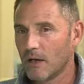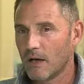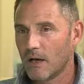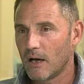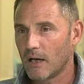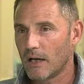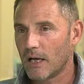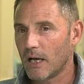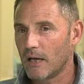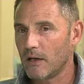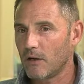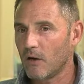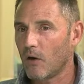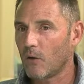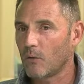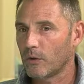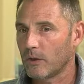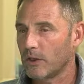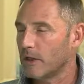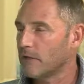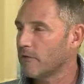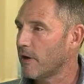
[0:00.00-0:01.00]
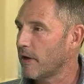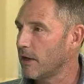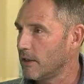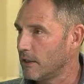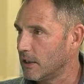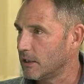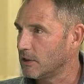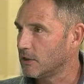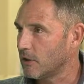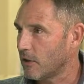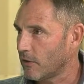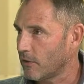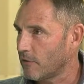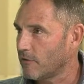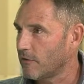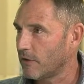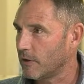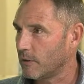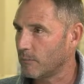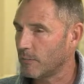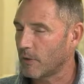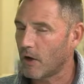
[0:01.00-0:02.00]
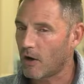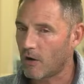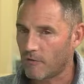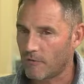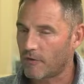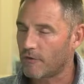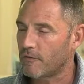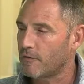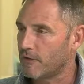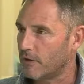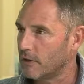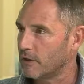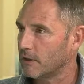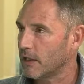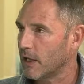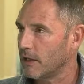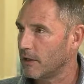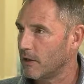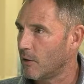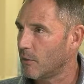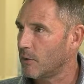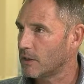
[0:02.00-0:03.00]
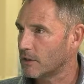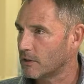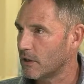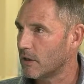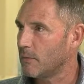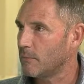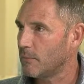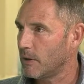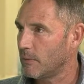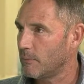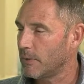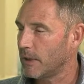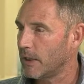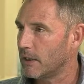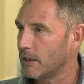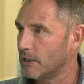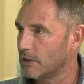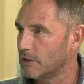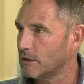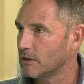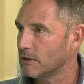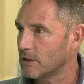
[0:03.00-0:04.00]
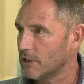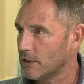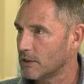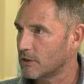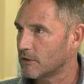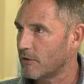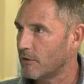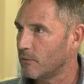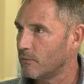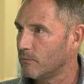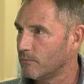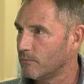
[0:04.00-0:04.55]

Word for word: again, not only a great addition on the field, but off the field, I know he's going to be a big addition to this group.